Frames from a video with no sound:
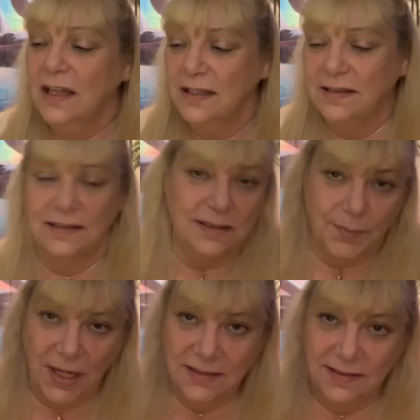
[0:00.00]
This is the
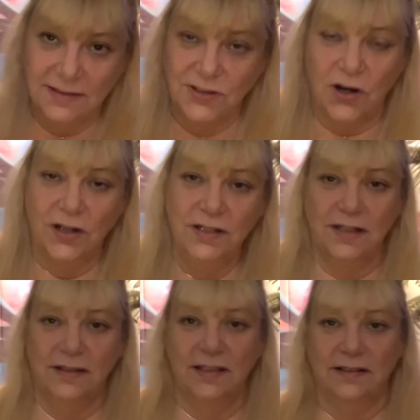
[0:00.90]
Pisces
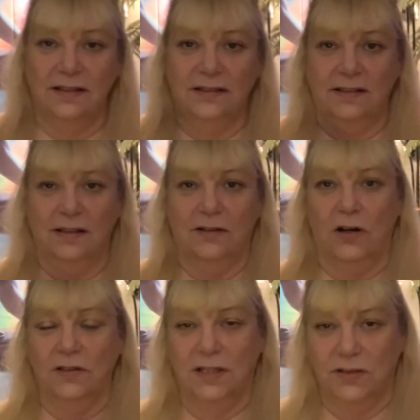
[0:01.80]
card. This is a
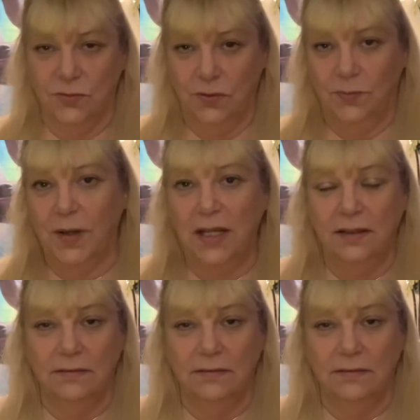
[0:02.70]
card that's ruled by